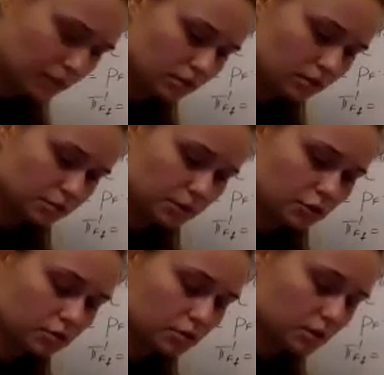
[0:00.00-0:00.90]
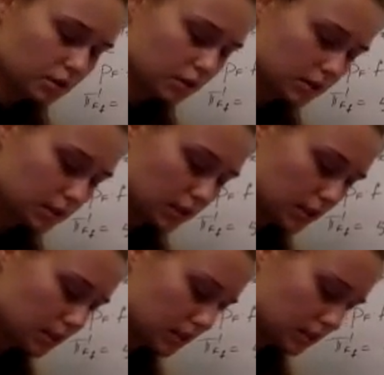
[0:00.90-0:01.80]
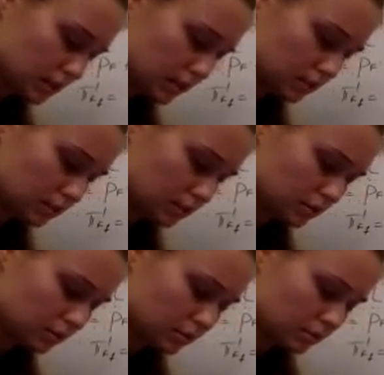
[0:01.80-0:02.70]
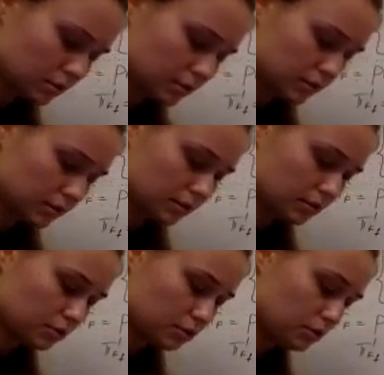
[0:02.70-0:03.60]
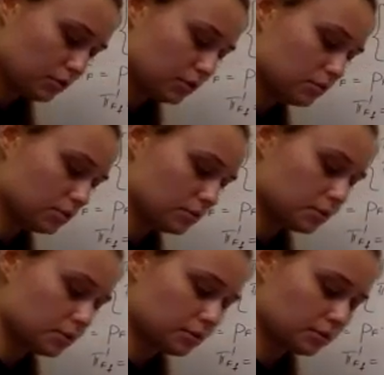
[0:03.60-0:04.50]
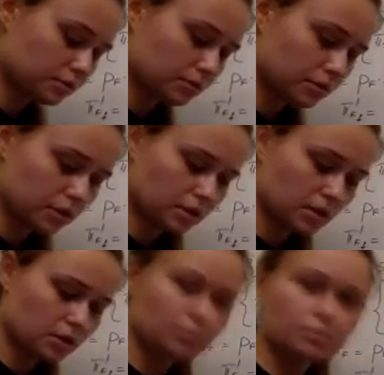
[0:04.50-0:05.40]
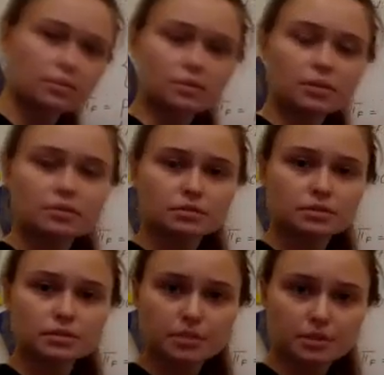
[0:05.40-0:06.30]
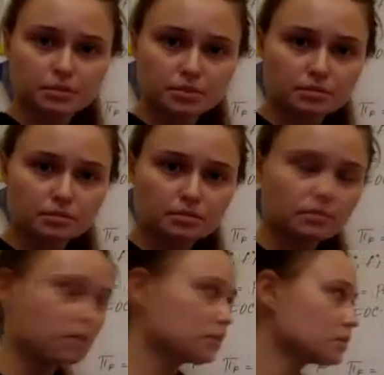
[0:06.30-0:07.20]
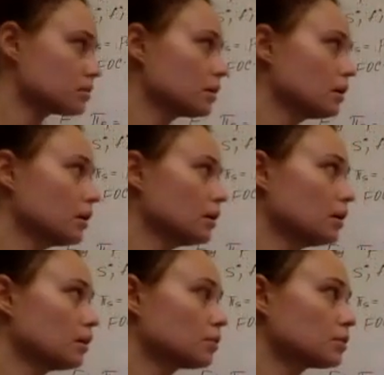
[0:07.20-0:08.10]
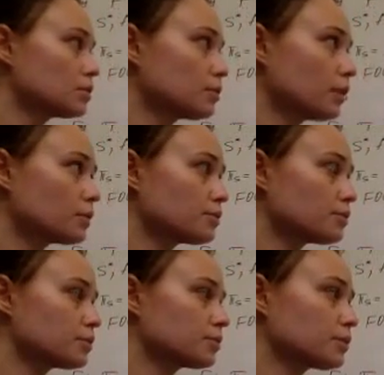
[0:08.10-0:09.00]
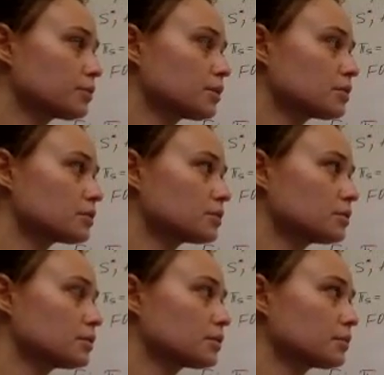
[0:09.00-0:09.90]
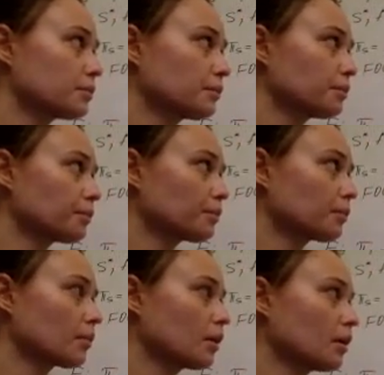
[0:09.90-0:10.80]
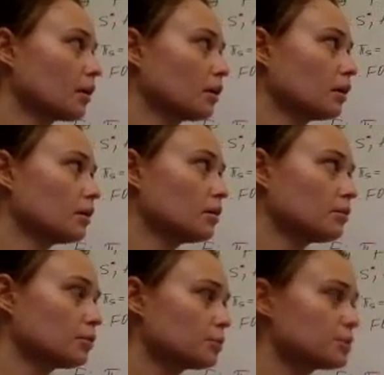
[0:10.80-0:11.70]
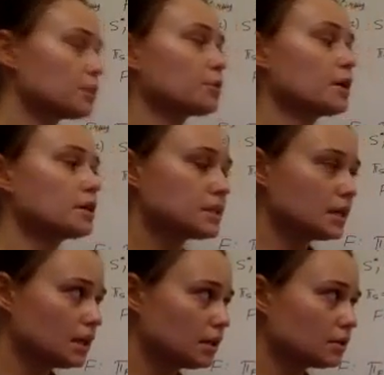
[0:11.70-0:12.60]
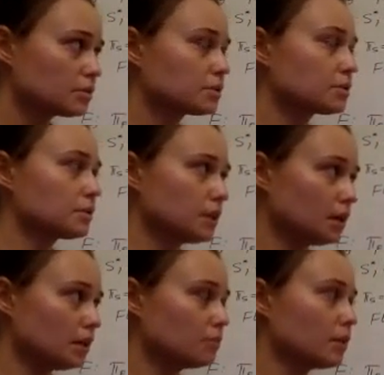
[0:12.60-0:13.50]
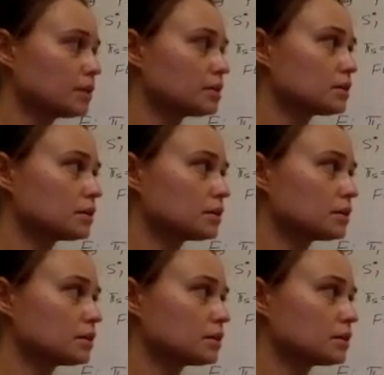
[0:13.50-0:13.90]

think we should discuss this issue in terms of our fundamental theorems. Yes? What about first fundamental theorem? Firms are price takers, okay, but